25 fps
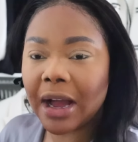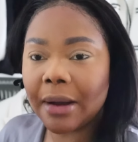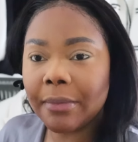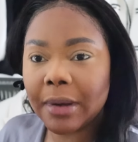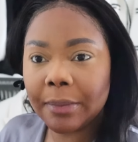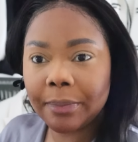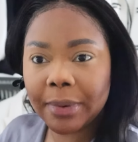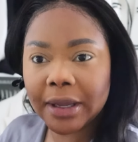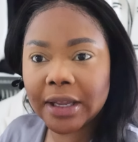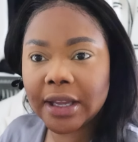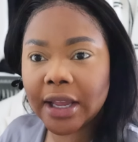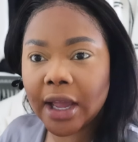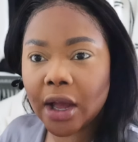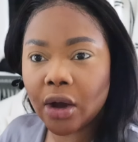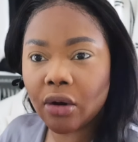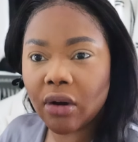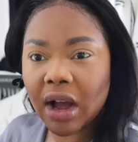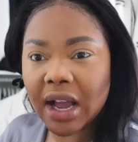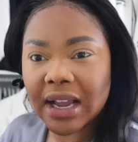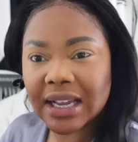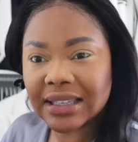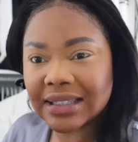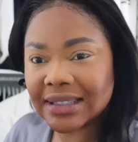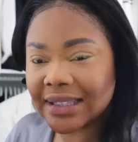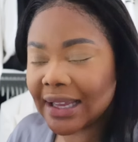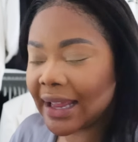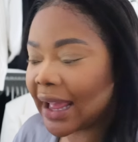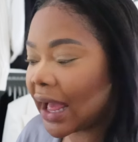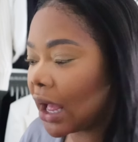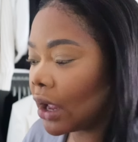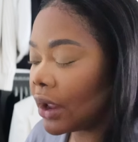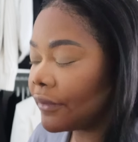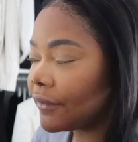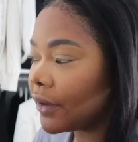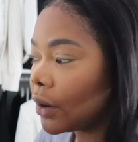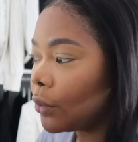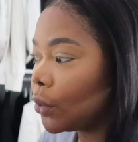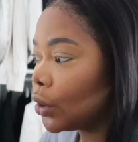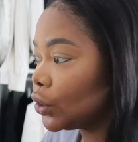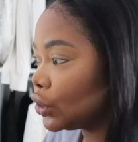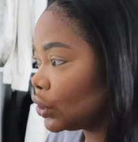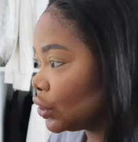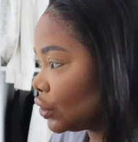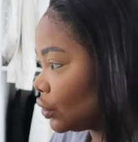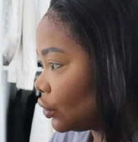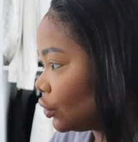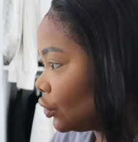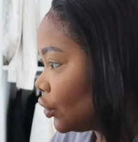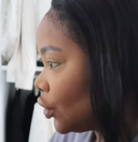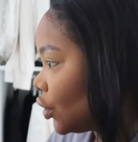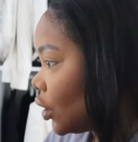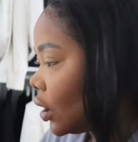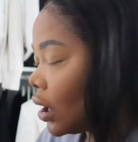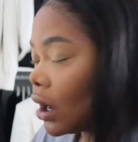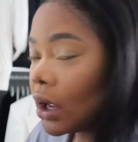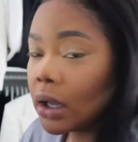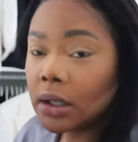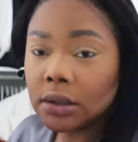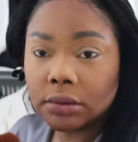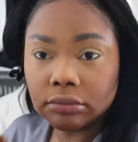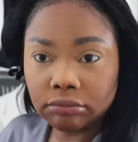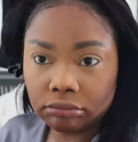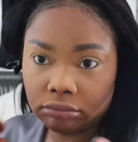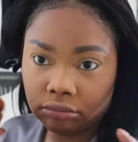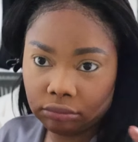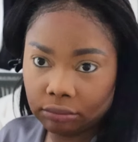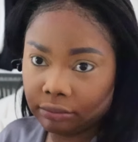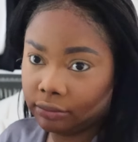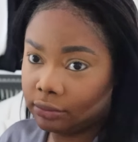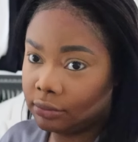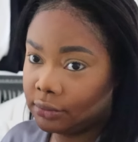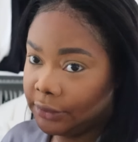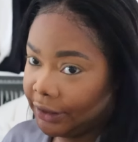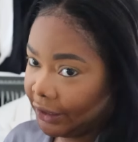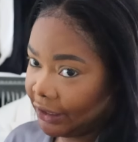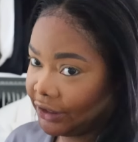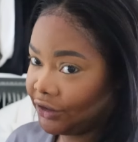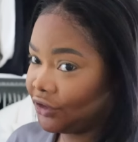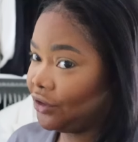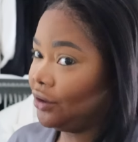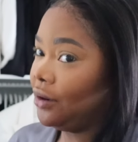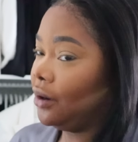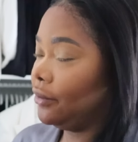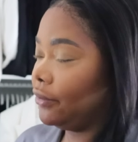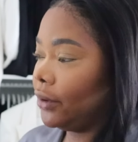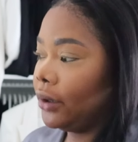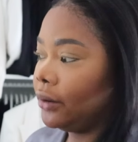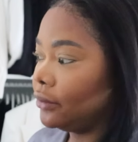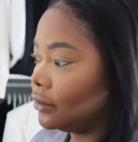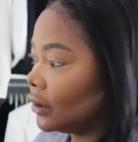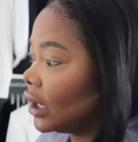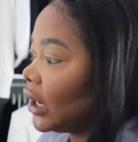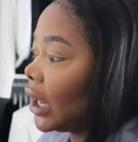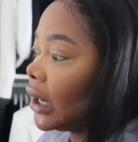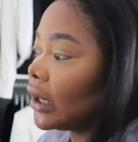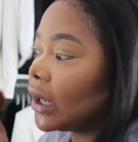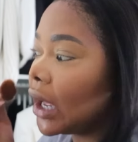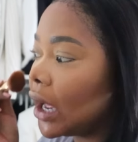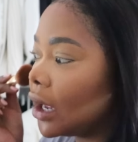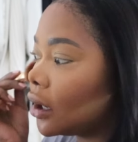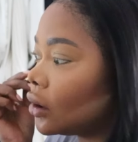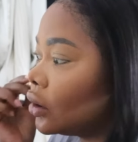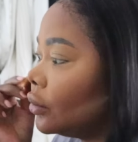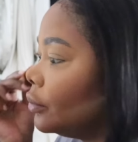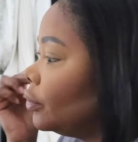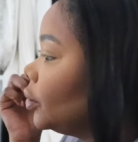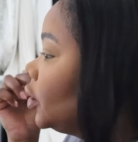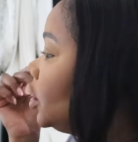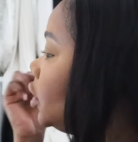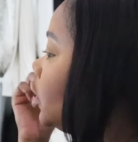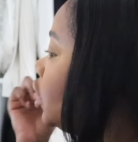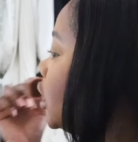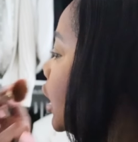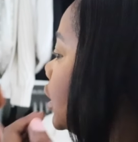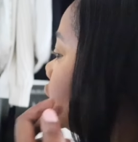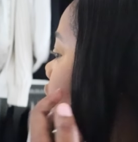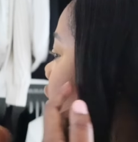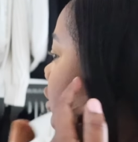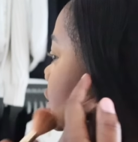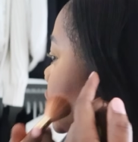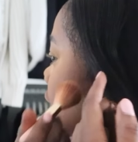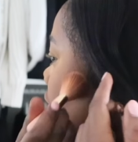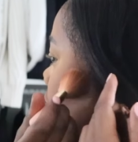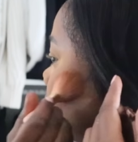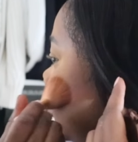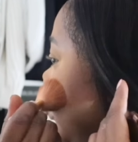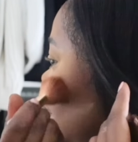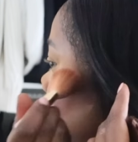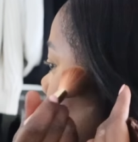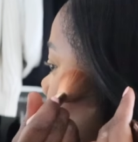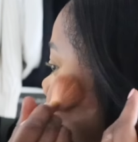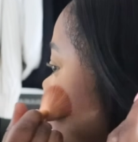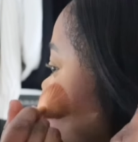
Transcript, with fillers: I'm a big girl. I can stay out if I want to. Each to their own. Like, I completely understand, babe.